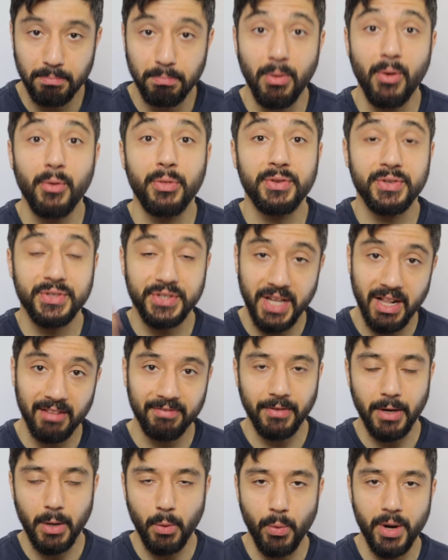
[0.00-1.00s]
both
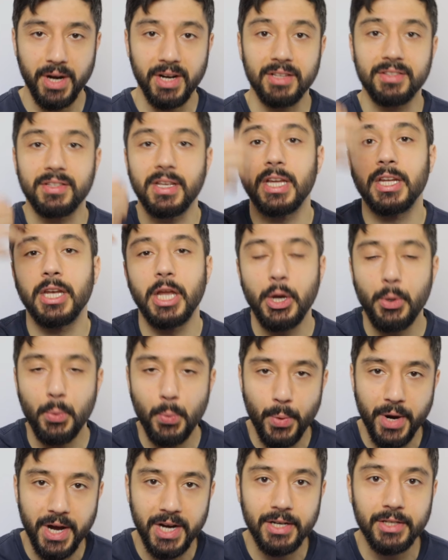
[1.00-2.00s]
self-awareness and
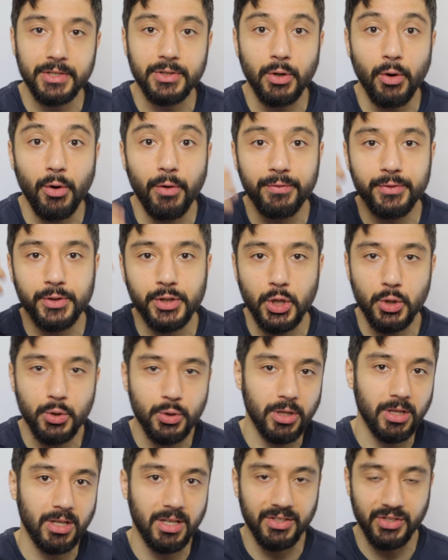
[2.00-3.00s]
awareness of
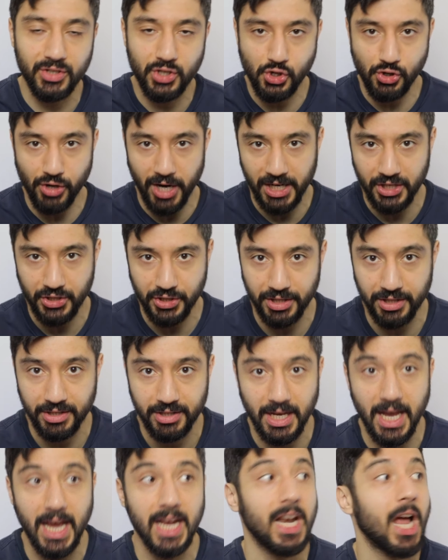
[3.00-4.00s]
social
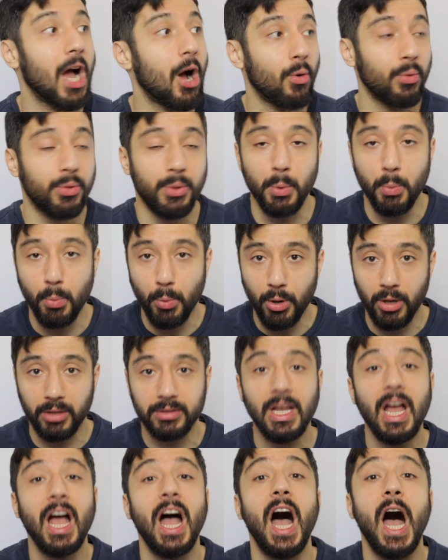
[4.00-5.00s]
constructions and how the
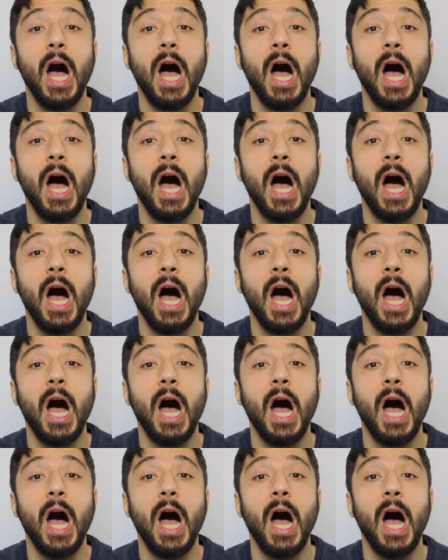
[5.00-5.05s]
world